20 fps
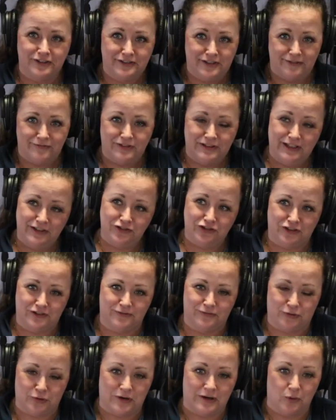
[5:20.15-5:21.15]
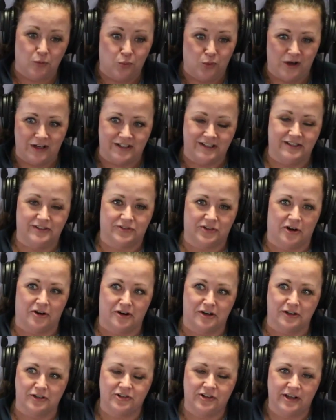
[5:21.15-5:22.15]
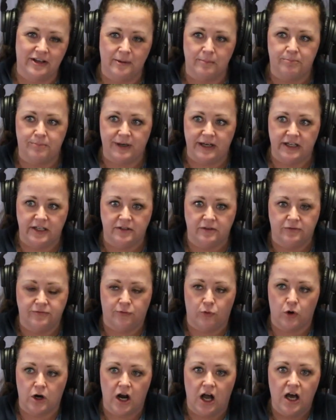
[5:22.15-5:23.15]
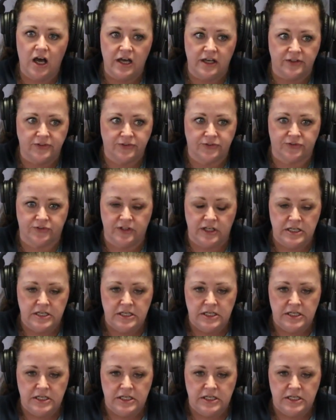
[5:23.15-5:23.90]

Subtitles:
definition for what is art, but for us,